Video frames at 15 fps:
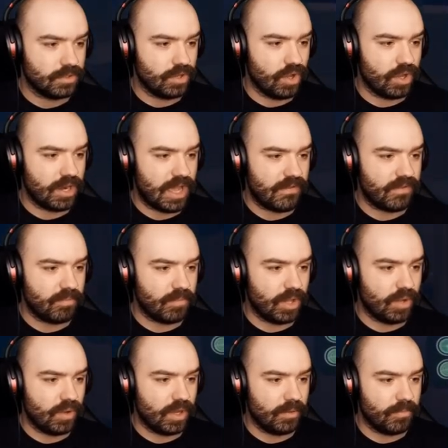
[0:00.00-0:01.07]
not have it
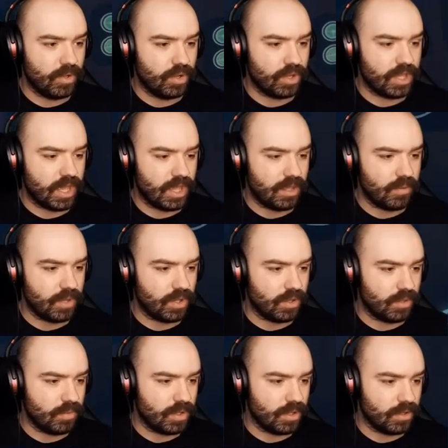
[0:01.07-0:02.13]
blow up. Okay, here we
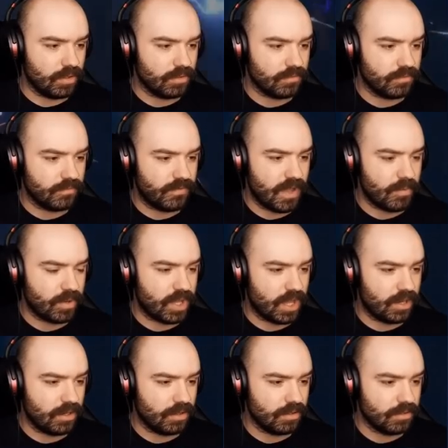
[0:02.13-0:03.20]
go, here we go.
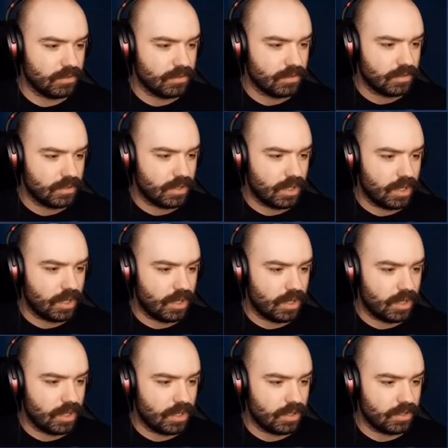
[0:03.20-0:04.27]
Fabricator.
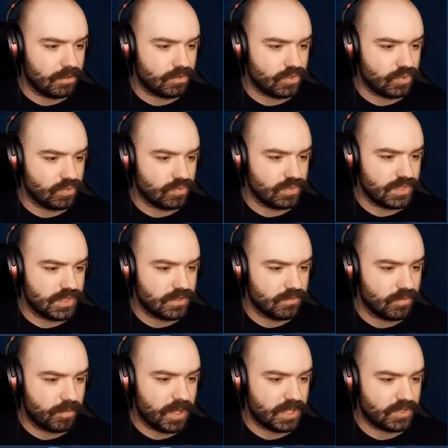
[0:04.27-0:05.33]
Uh, tools.
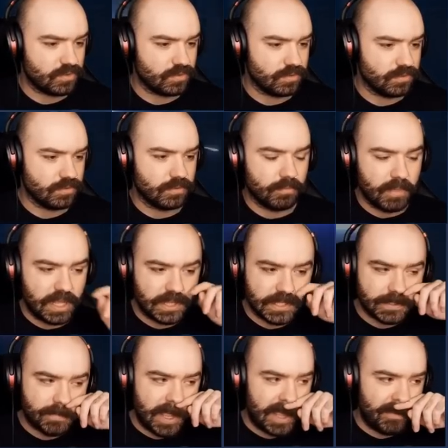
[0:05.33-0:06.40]
Repair tool. Make
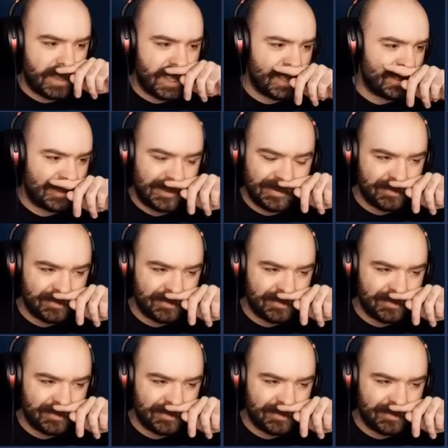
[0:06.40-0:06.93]
this baby.